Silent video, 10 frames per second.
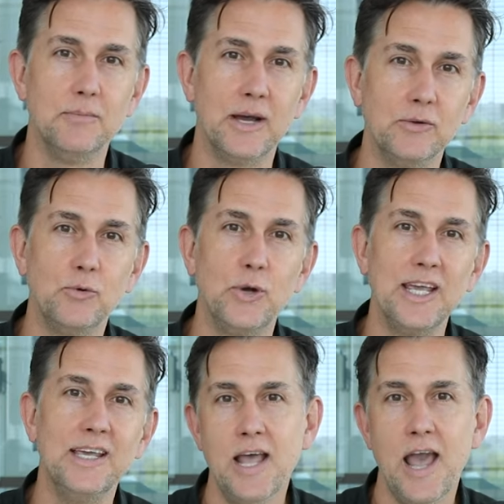Mun
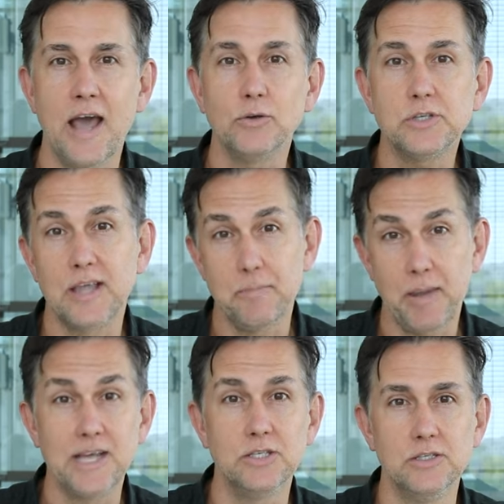Hui, and also their
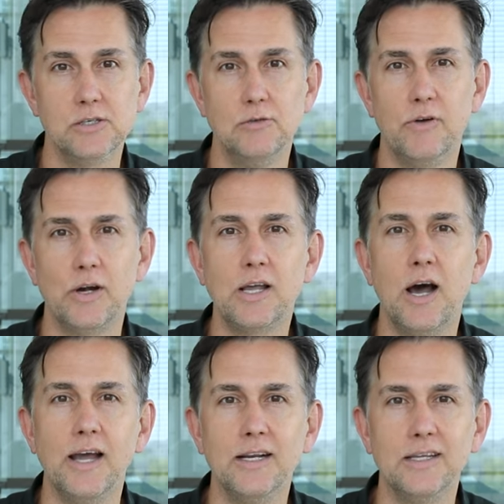patients who very
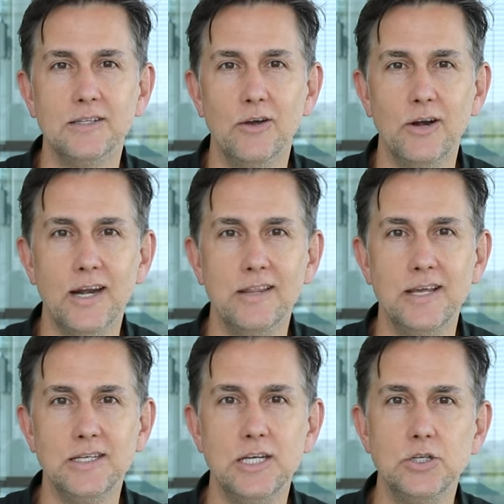kindly donated
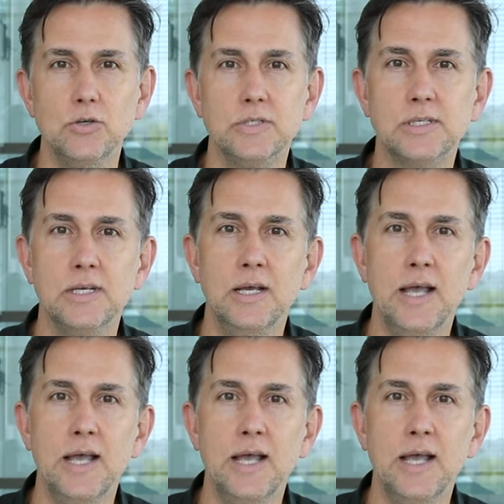their tissues